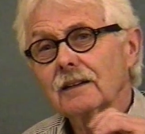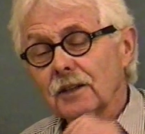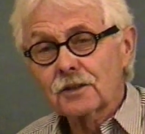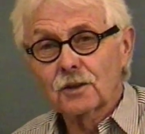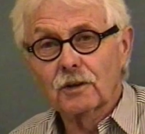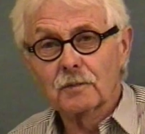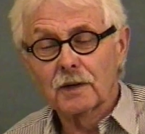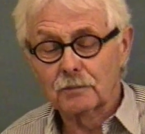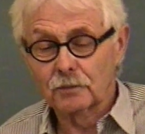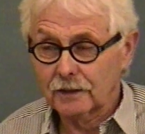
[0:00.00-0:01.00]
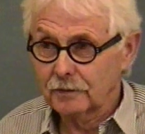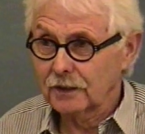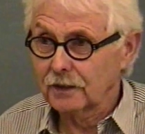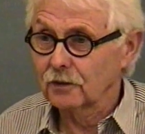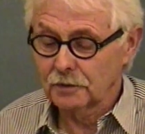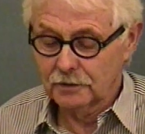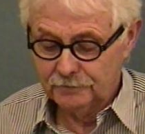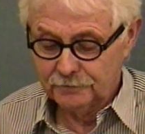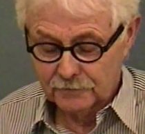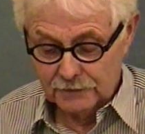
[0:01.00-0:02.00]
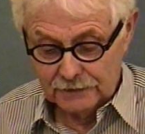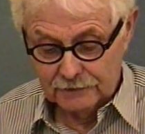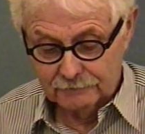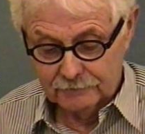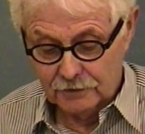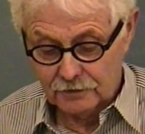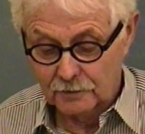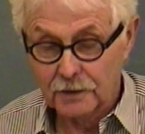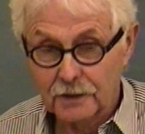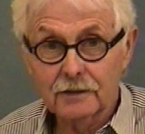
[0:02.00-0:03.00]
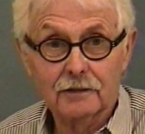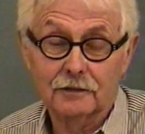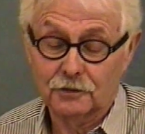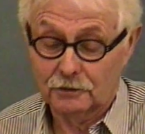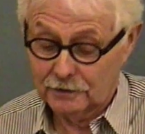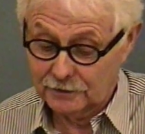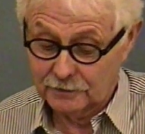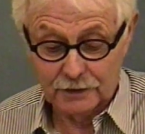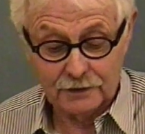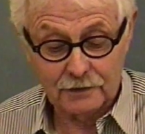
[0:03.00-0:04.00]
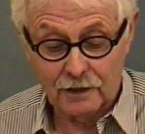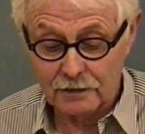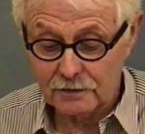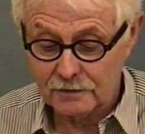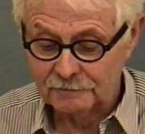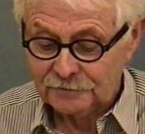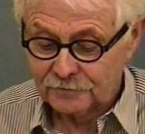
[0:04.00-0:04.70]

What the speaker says: This story might bring a bit of humor to somebody. It certainly didn't bring it to us.